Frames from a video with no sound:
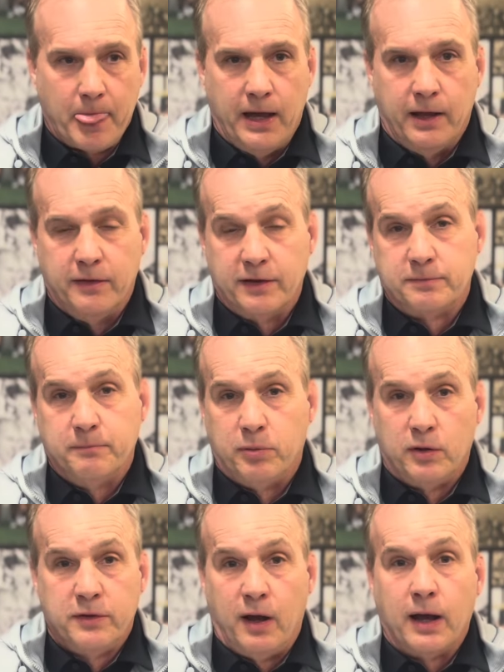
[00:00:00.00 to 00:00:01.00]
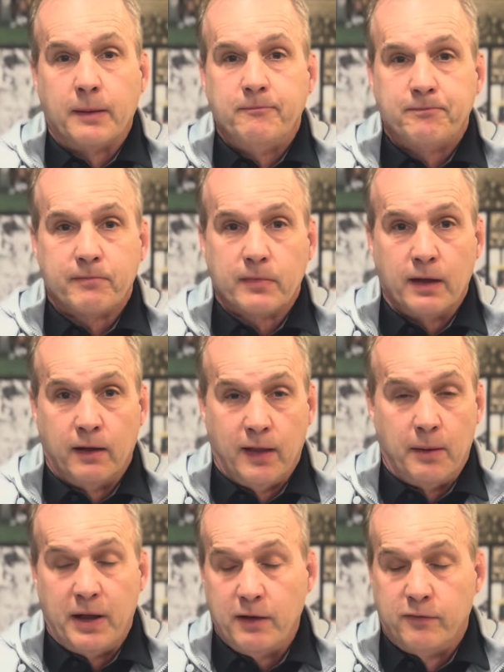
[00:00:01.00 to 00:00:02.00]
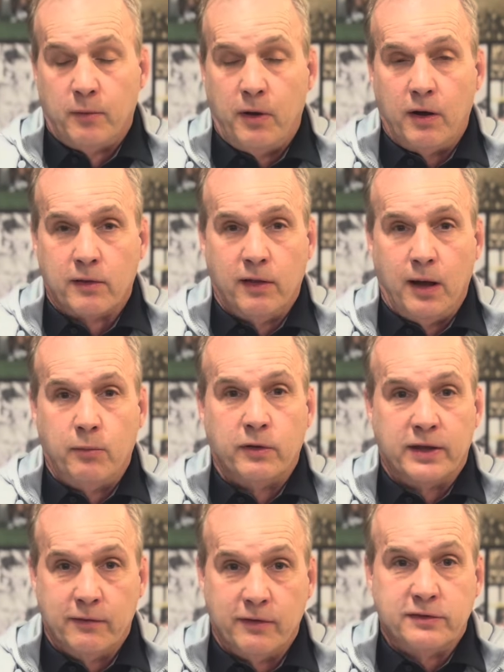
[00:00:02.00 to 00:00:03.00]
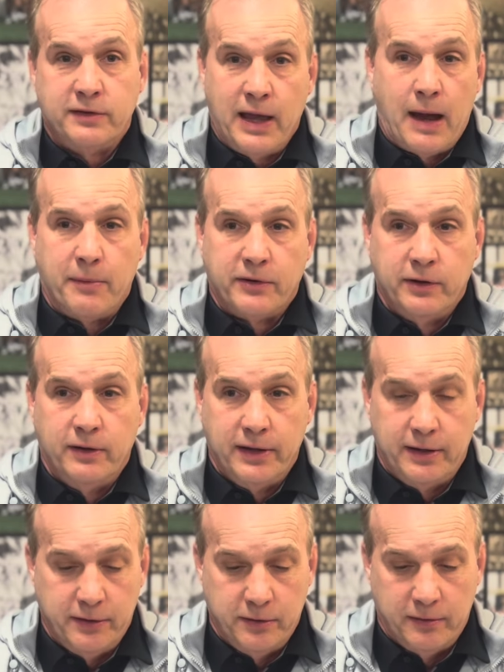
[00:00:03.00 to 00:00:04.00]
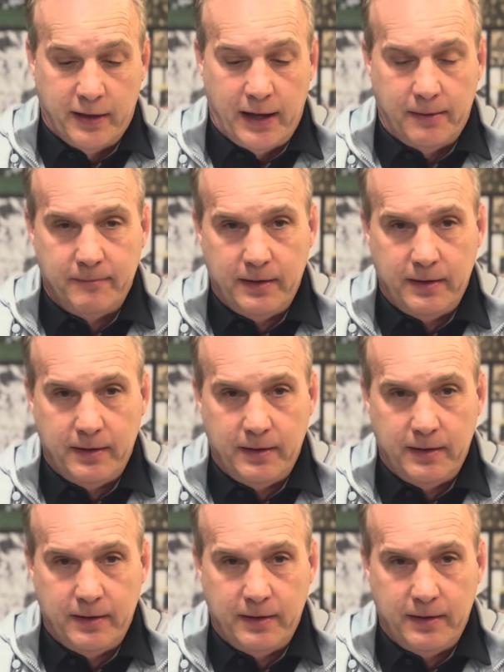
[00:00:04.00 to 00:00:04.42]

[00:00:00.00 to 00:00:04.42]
And this Bulldog Alumni Football Club will give us the opportunity to do that.